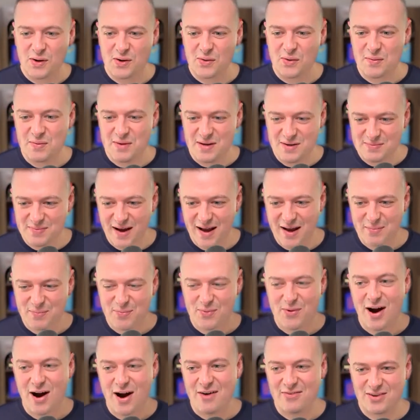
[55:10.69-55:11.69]
we mean by a
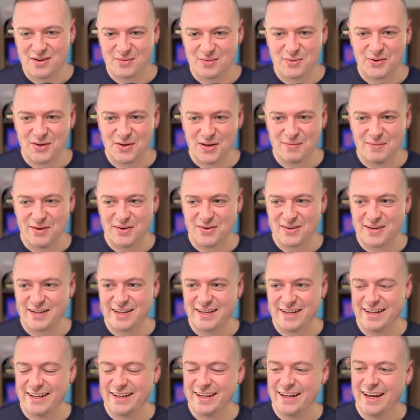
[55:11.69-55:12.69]
profitable
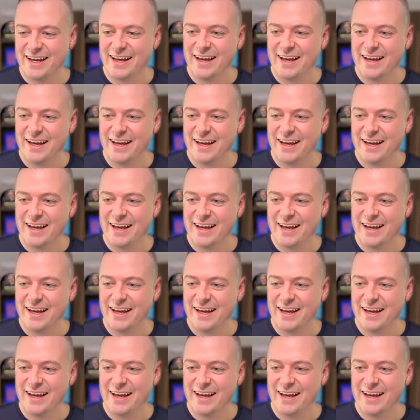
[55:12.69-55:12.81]
community?